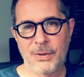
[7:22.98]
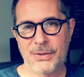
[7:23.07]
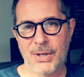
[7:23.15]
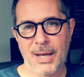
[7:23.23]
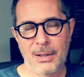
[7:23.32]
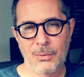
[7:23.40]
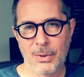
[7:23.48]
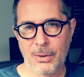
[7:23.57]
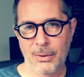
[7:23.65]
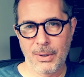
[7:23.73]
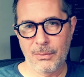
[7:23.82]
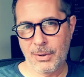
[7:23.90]
deciding
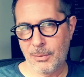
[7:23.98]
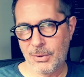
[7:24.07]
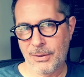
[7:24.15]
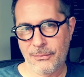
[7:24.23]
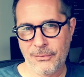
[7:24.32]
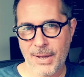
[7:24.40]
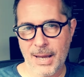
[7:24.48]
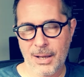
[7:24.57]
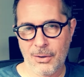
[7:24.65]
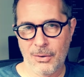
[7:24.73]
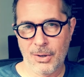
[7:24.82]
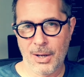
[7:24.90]
whether they want to be a
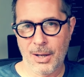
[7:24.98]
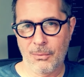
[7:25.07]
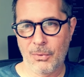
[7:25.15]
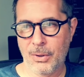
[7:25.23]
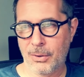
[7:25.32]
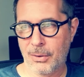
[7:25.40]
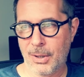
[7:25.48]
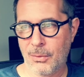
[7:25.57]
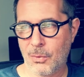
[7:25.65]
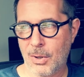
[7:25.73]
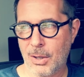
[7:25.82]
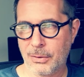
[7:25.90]
fan or not, whether
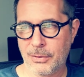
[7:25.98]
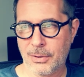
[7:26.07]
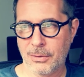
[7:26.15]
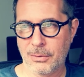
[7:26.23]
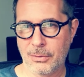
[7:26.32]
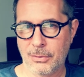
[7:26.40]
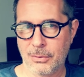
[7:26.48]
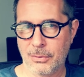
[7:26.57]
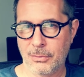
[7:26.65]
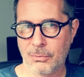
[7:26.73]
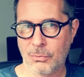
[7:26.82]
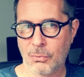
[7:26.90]
they want
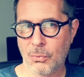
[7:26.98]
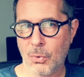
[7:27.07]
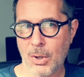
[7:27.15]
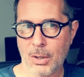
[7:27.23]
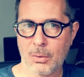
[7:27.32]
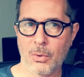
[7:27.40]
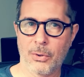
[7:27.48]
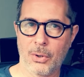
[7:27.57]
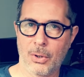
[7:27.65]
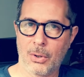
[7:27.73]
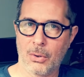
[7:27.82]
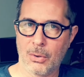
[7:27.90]
to work with
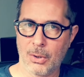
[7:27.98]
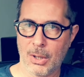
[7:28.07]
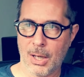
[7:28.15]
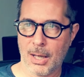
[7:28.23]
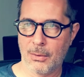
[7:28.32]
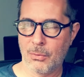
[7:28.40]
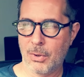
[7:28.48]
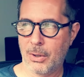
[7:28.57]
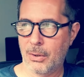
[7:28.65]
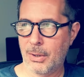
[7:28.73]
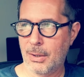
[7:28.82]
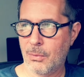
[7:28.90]
her or not,
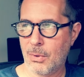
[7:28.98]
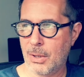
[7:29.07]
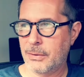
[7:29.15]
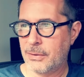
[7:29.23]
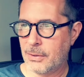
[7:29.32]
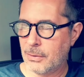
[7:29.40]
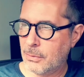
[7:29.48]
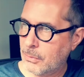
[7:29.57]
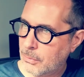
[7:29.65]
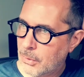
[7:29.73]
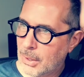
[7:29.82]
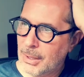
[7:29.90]
whether they want
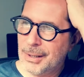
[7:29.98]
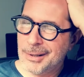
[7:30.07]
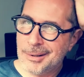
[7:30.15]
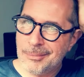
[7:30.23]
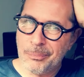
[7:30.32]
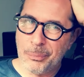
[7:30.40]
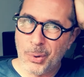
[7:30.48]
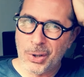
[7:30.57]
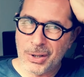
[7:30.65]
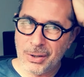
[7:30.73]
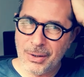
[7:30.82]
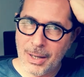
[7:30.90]
to
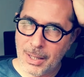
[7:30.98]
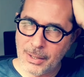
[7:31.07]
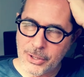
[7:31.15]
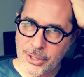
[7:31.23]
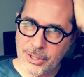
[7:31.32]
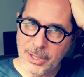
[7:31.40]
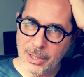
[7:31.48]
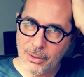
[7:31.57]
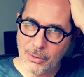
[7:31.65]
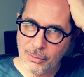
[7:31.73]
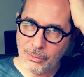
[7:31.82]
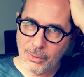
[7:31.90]
book her on a
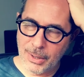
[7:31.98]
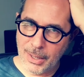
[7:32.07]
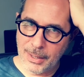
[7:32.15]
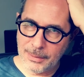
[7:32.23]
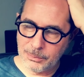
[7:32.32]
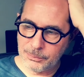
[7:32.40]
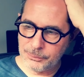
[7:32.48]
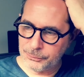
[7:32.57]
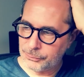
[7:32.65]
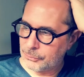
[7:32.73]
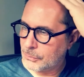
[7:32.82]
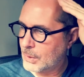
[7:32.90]
show.
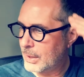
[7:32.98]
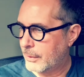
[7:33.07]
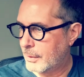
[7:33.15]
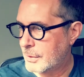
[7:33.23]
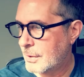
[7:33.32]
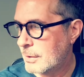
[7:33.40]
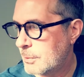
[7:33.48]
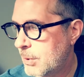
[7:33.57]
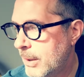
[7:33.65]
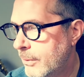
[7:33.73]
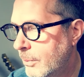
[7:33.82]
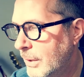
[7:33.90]
You know, there's
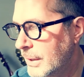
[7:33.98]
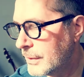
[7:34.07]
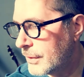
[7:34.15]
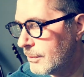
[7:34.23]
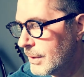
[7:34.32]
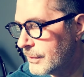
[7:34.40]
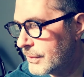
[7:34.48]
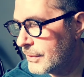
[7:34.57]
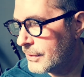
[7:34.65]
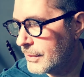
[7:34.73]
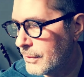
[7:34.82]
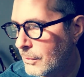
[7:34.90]
probably some
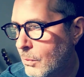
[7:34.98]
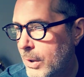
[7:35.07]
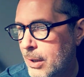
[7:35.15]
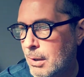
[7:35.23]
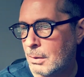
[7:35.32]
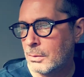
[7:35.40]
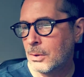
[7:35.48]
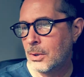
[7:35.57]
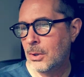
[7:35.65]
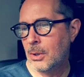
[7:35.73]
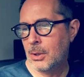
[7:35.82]
instances where